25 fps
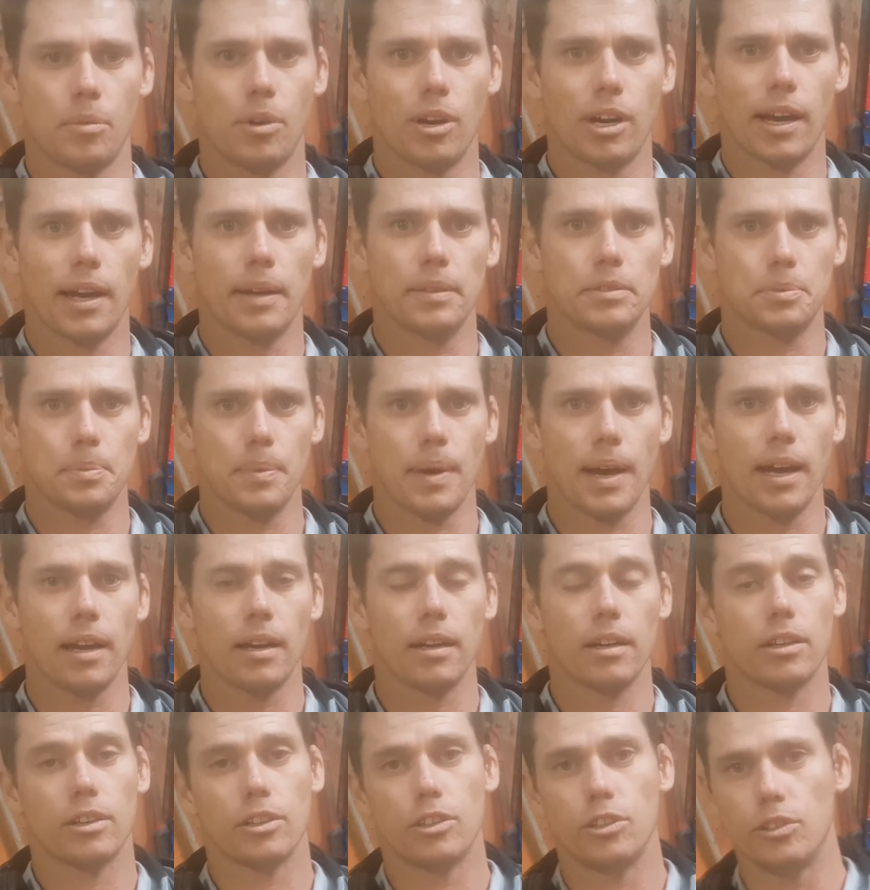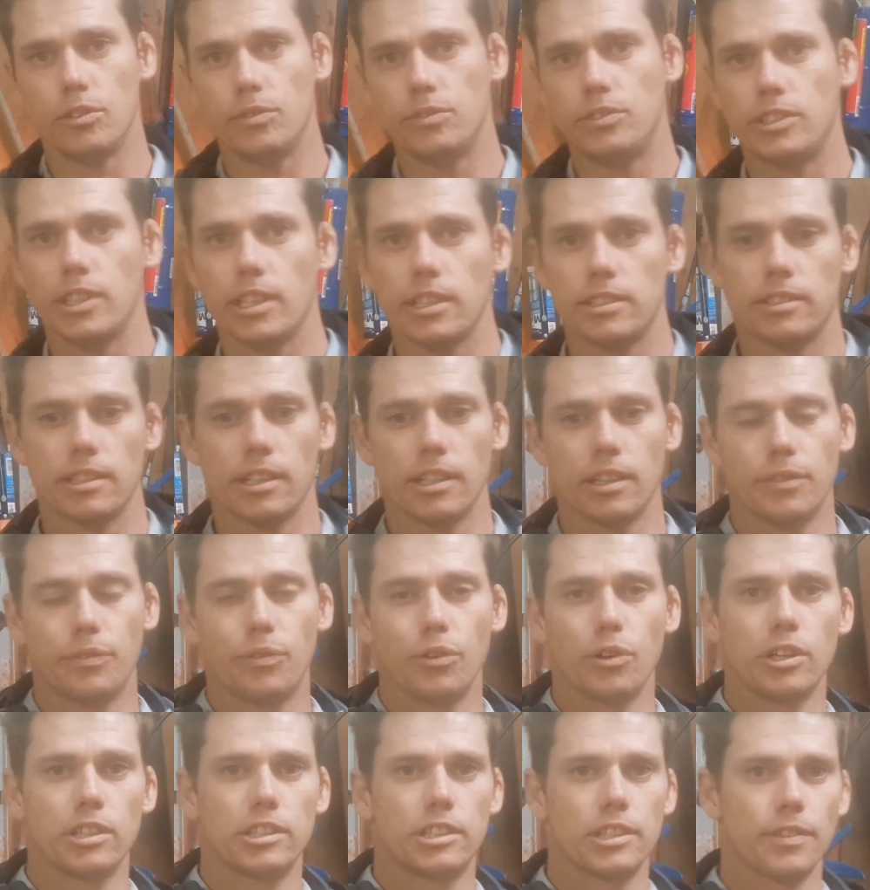My name's Matt. You've just seen the
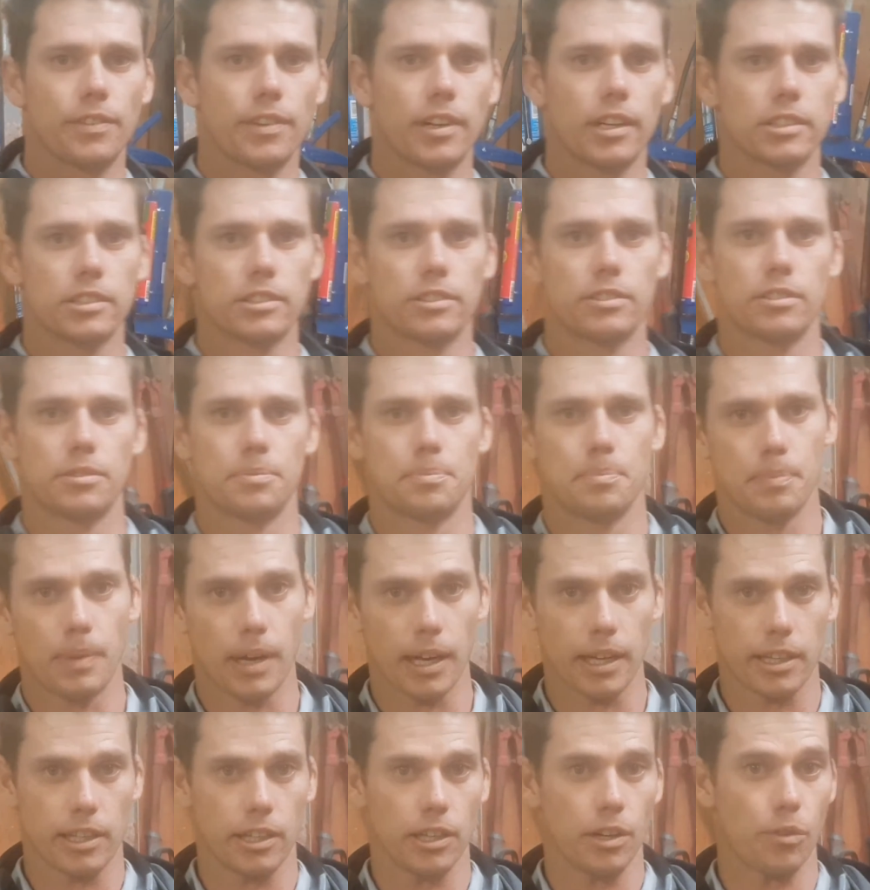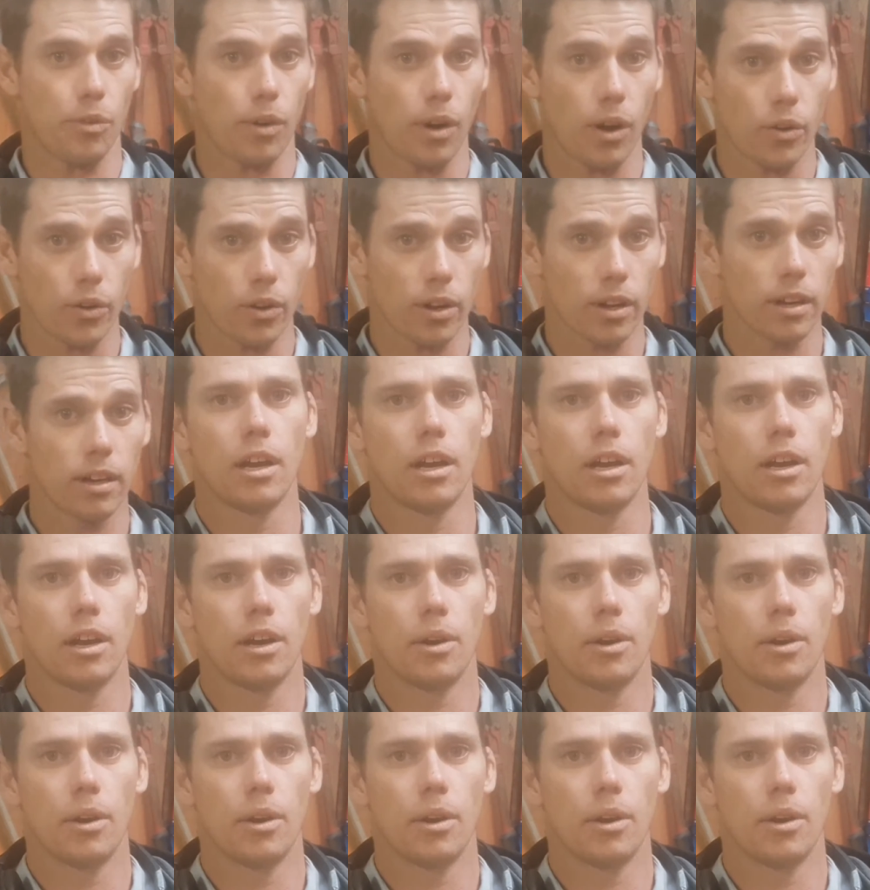footage of us making a roller.